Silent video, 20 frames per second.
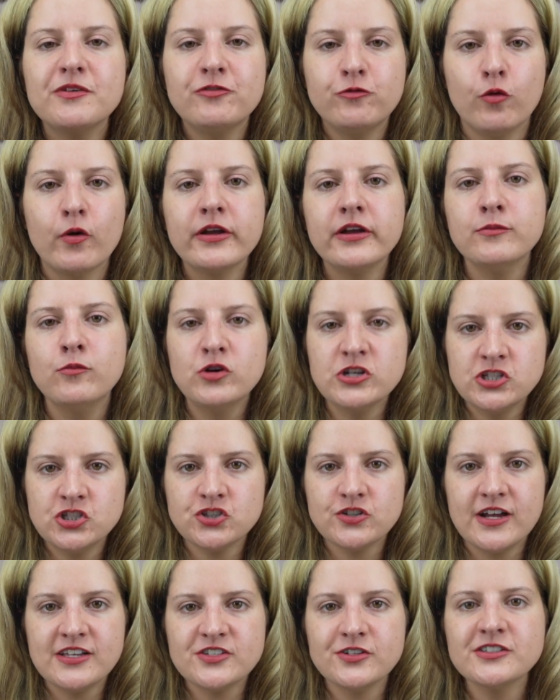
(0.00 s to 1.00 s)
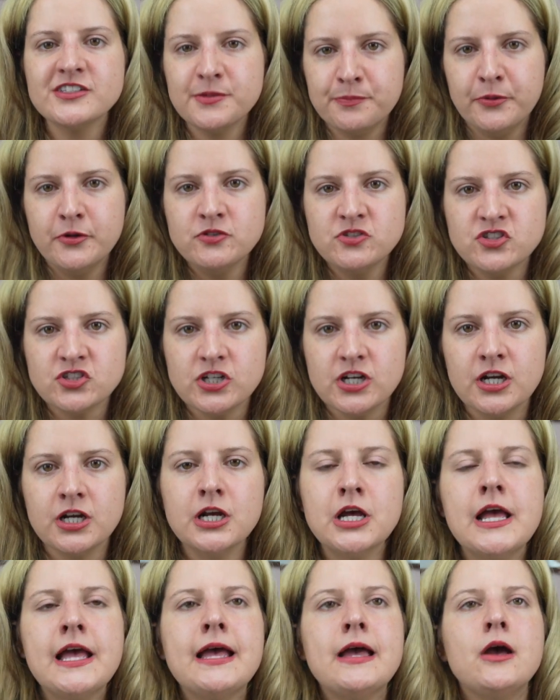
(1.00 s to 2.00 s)
before your moisturizer. It's a
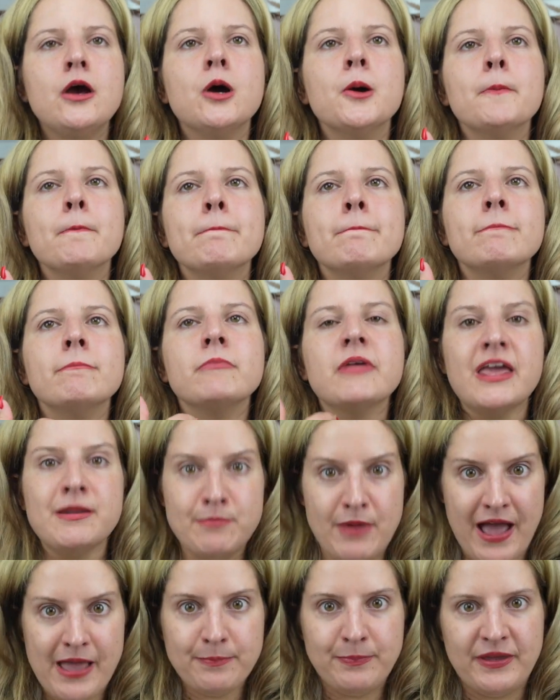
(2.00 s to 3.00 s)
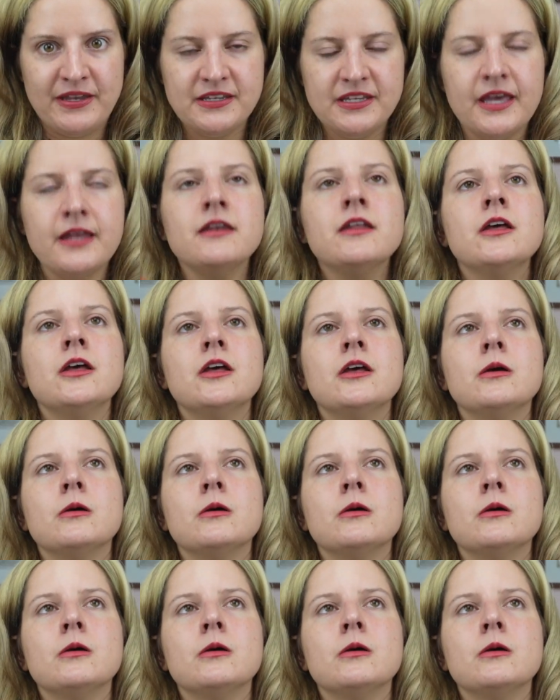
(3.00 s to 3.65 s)
booster, in my opinion.